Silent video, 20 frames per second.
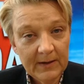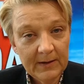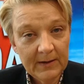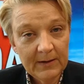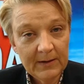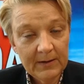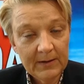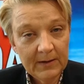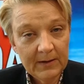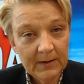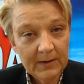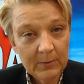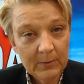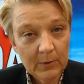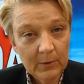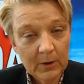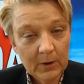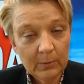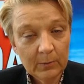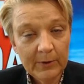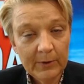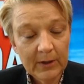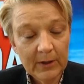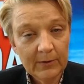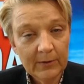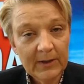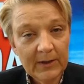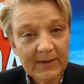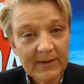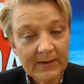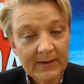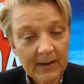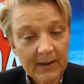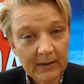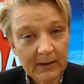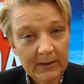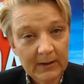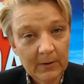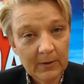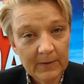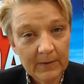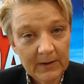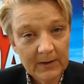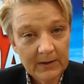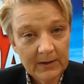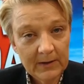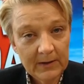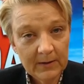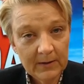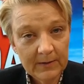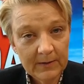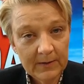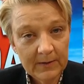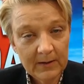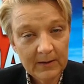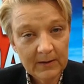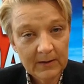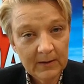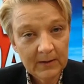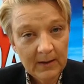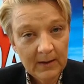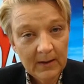entity as well. We don't exactly know the details yet,